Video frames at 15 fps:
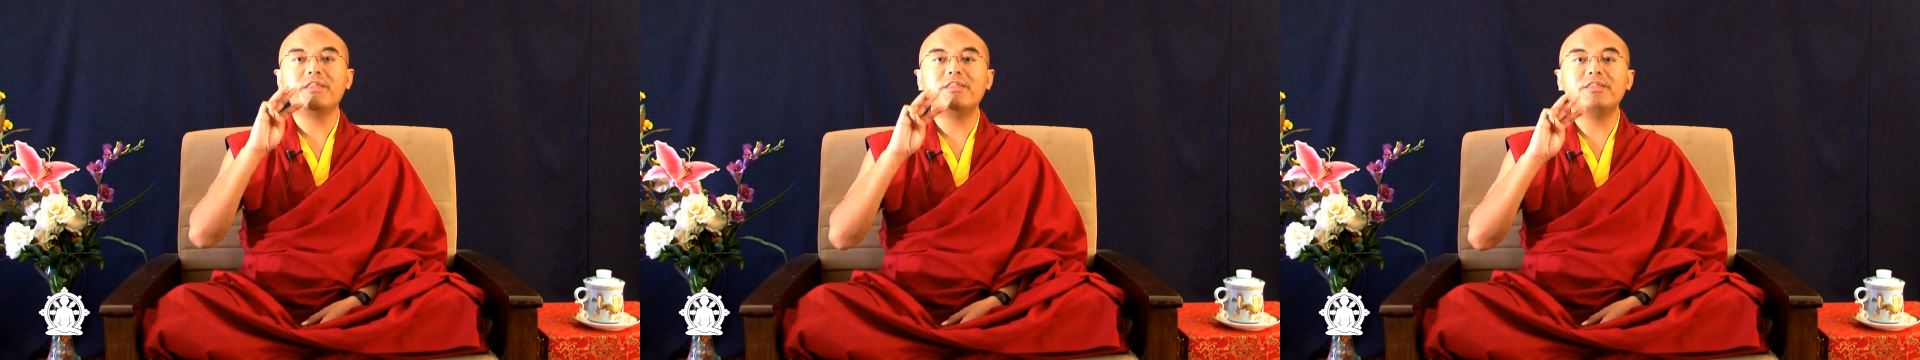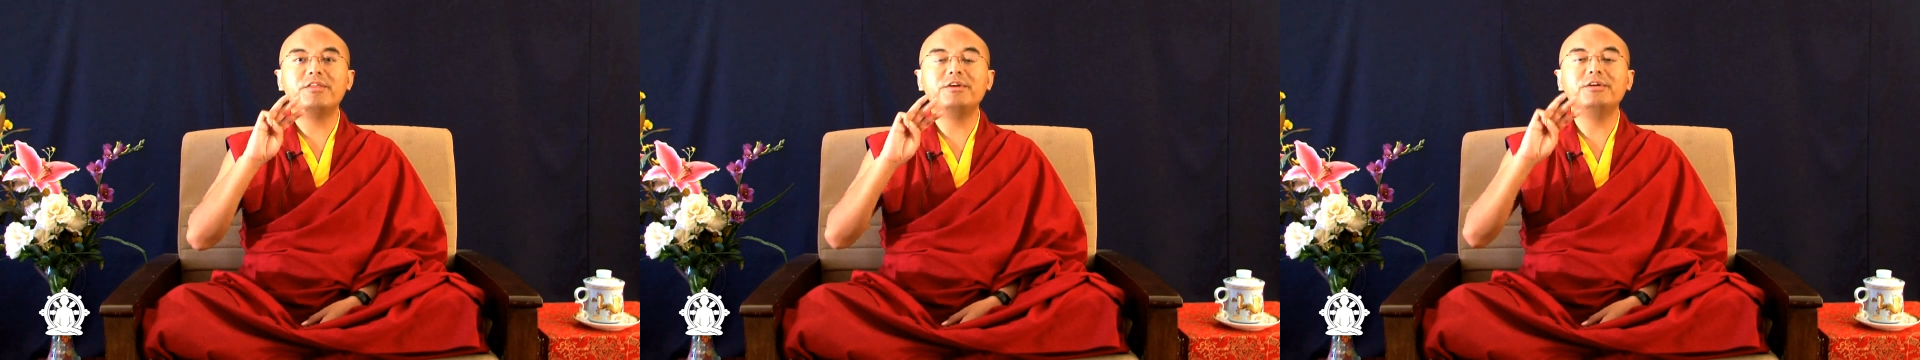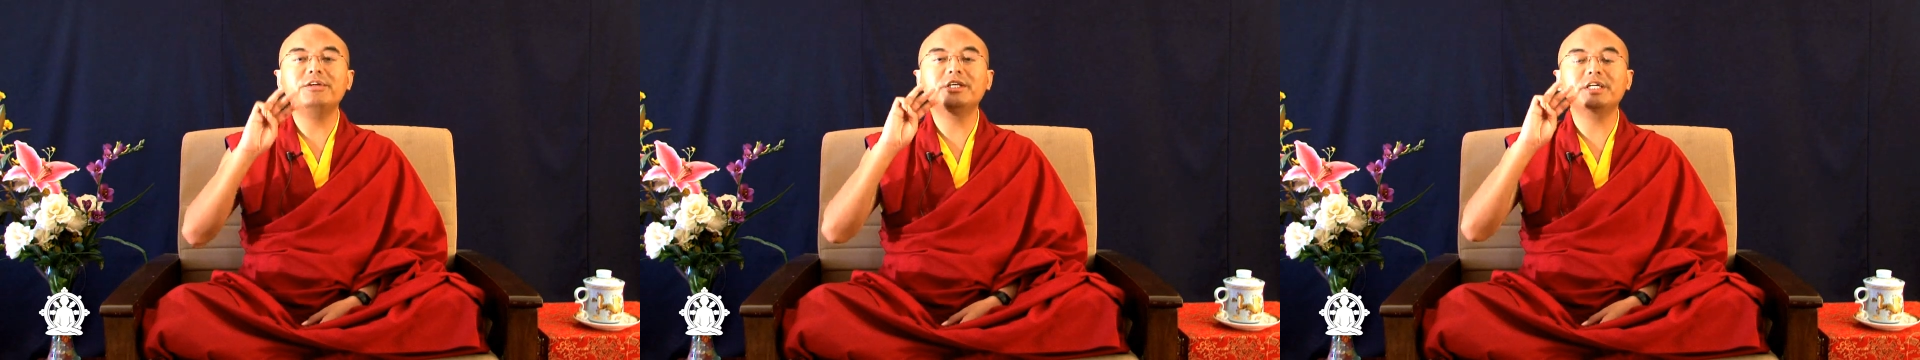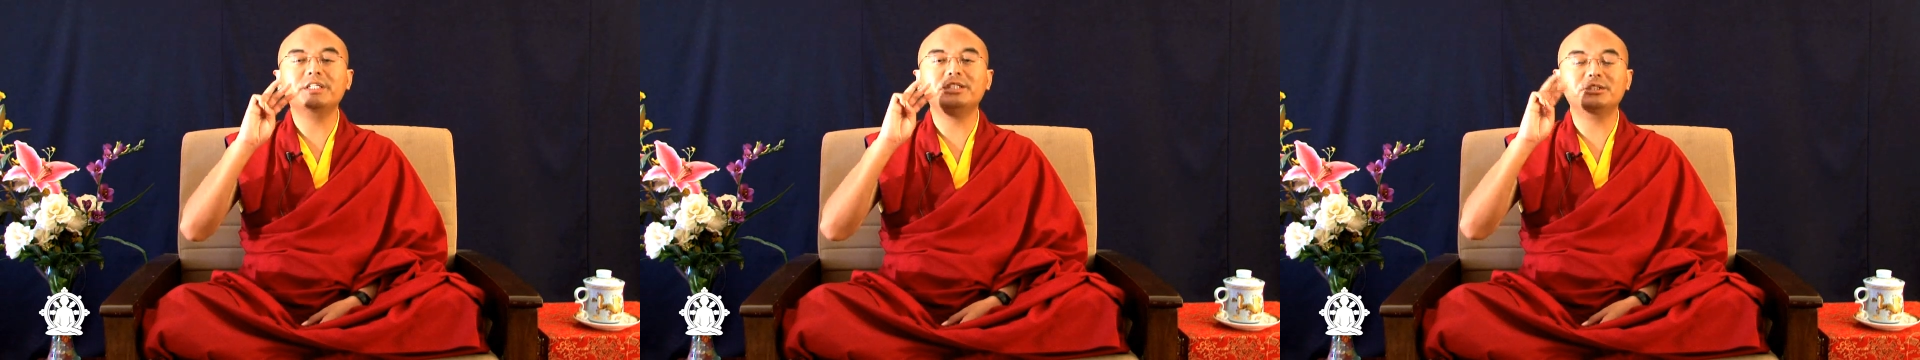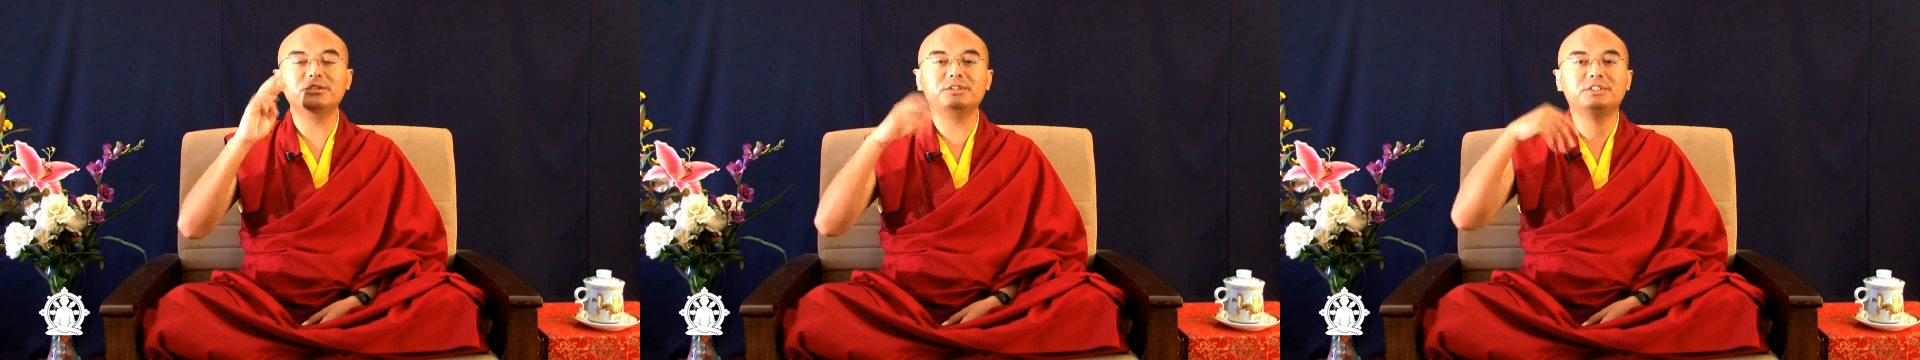3-year
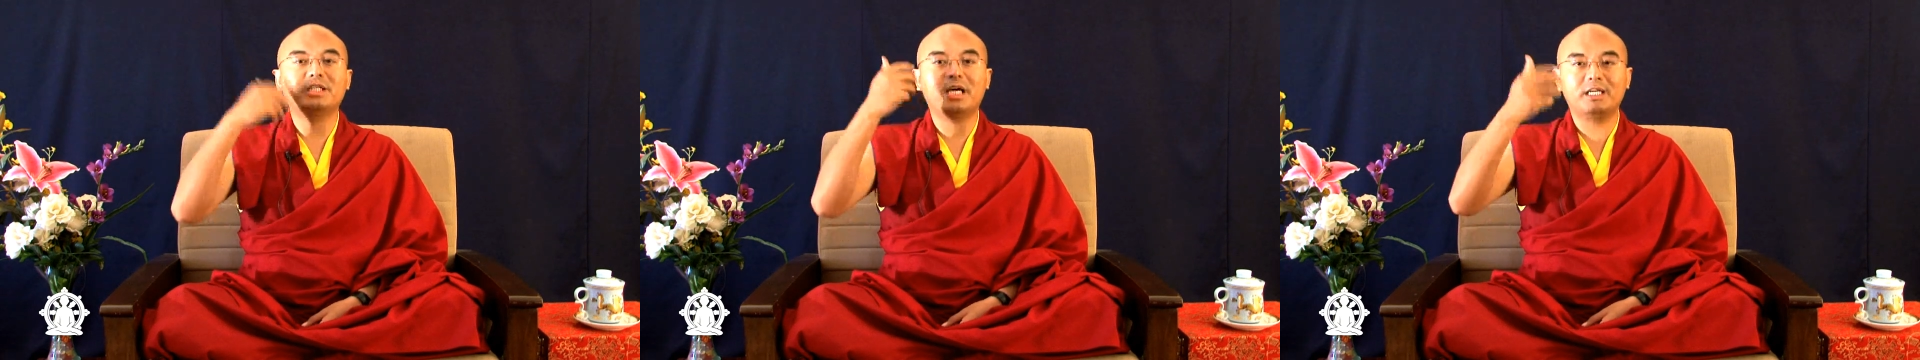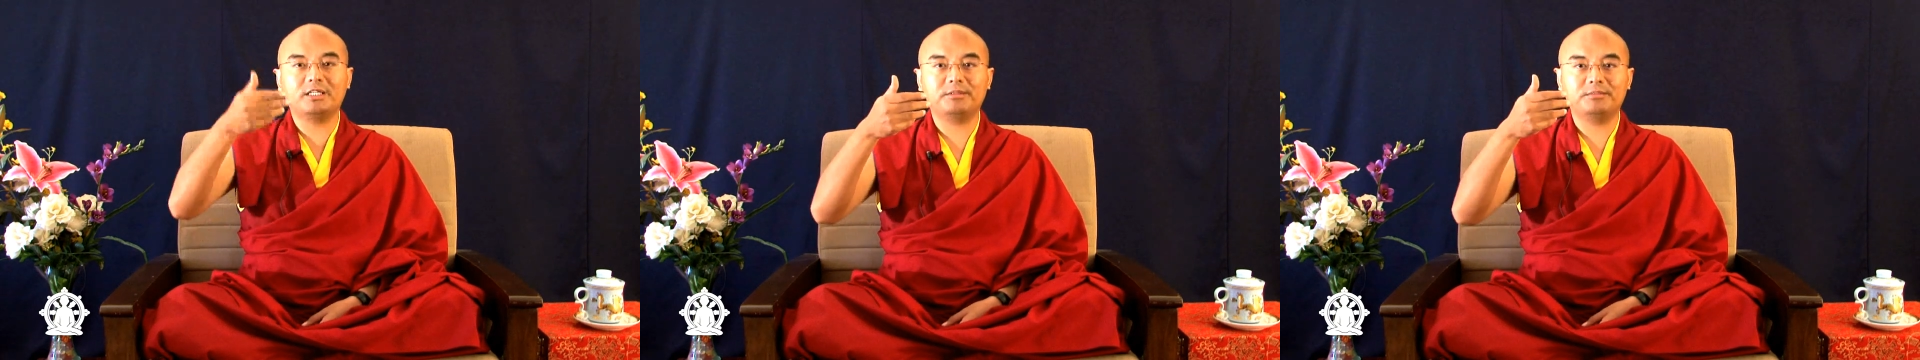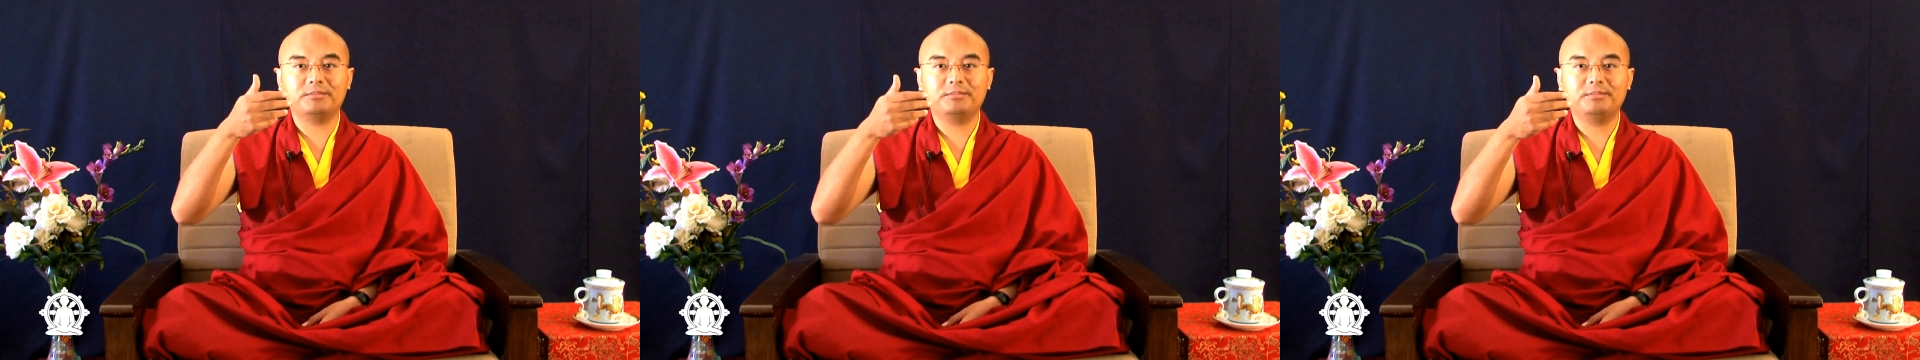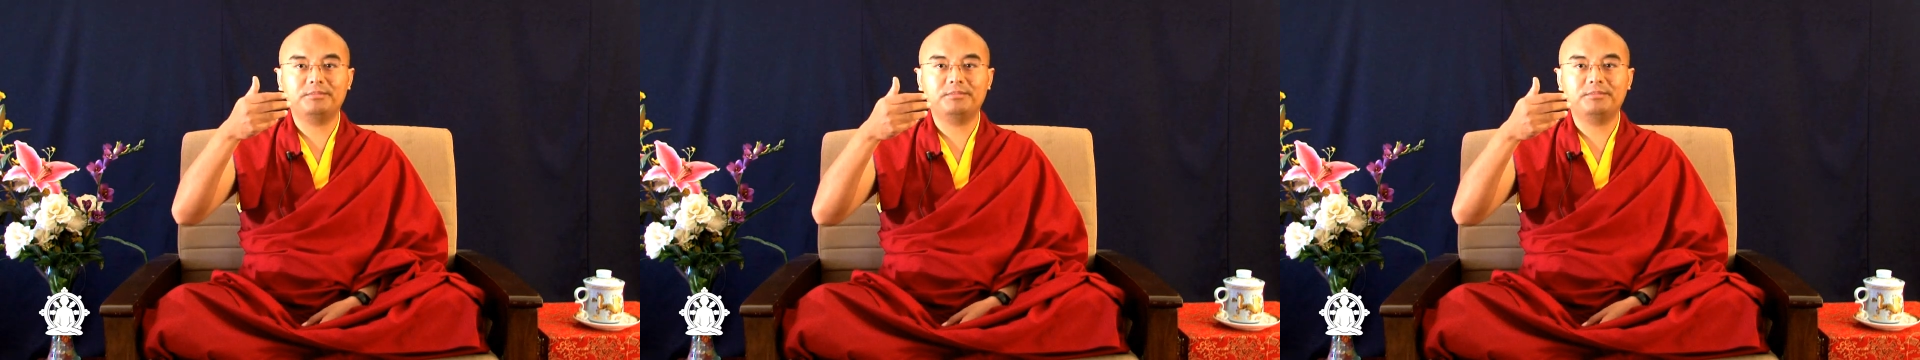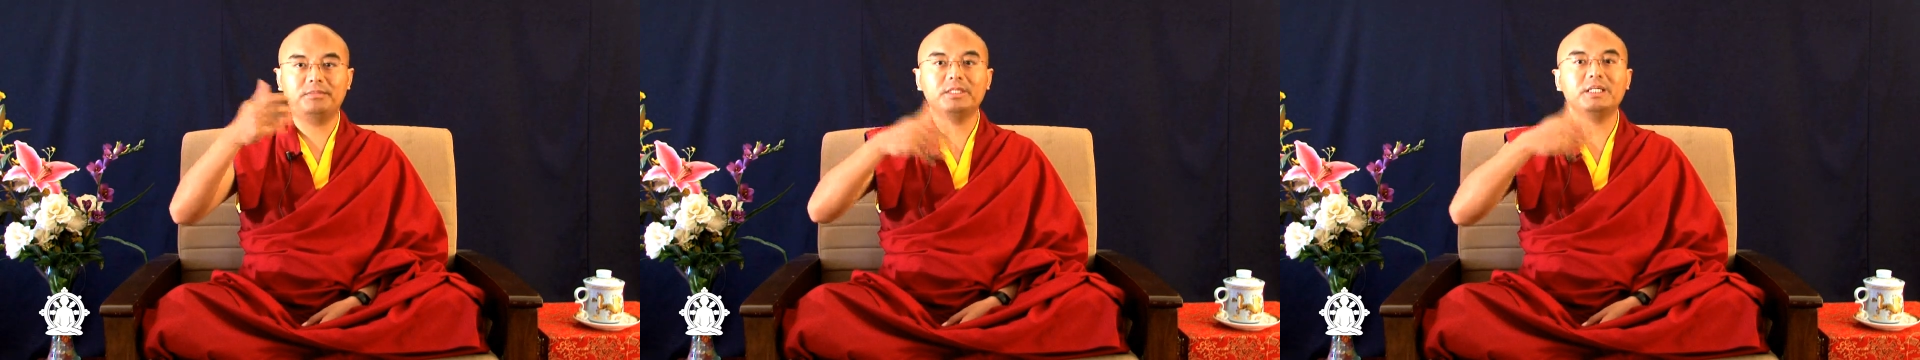retreat style
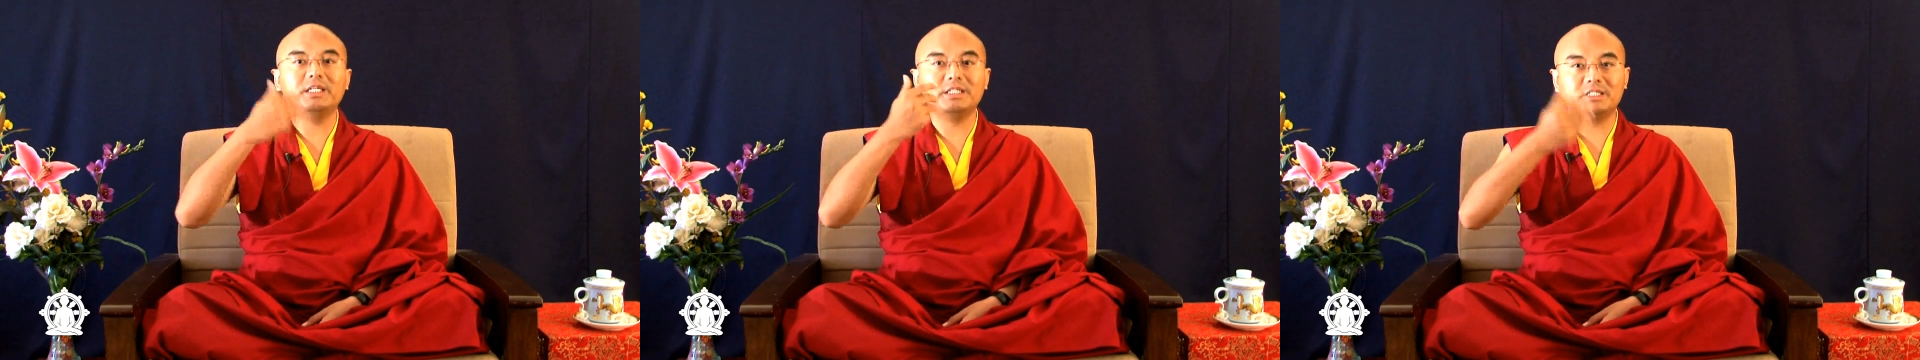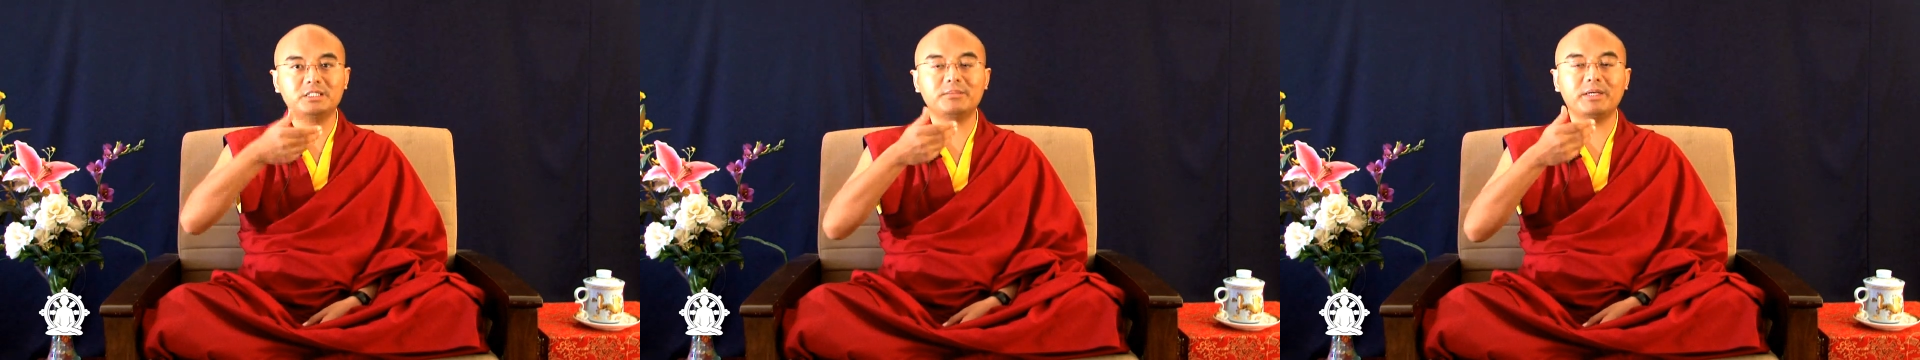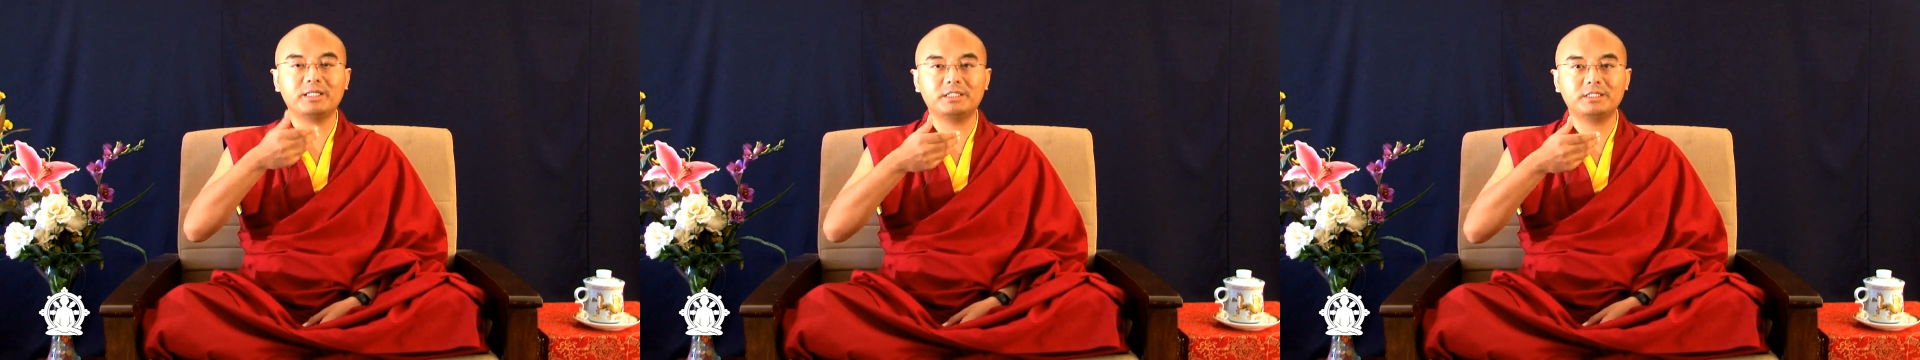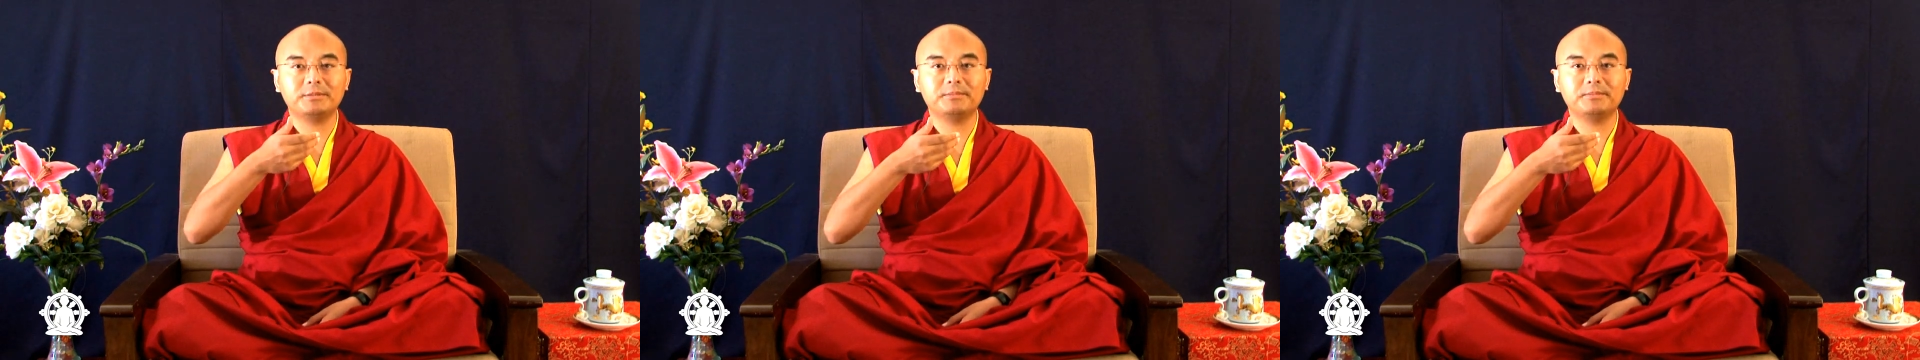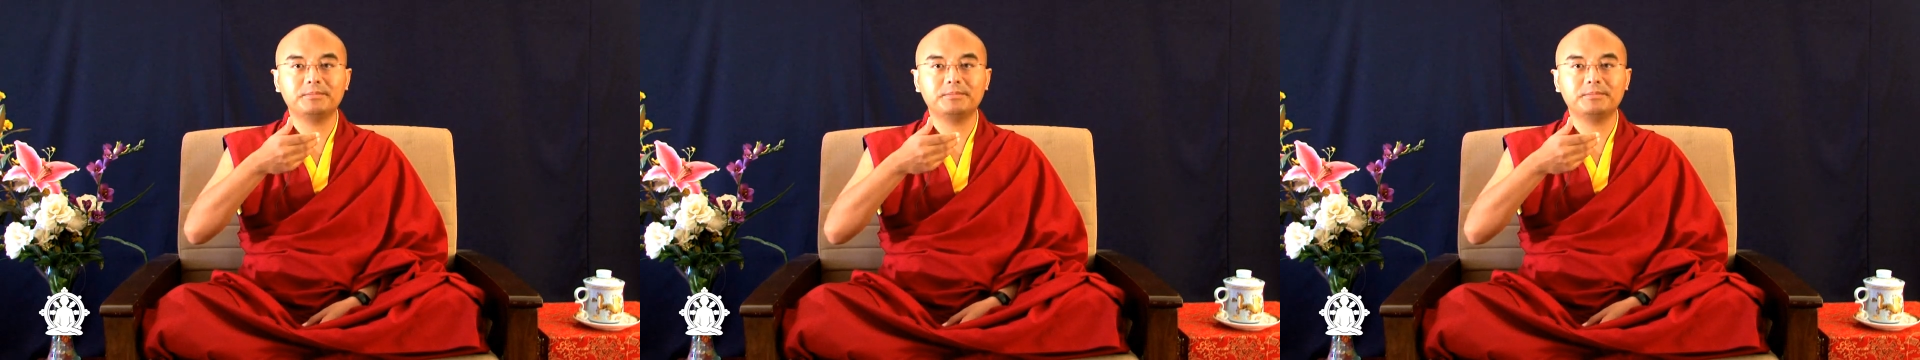in the Tibet.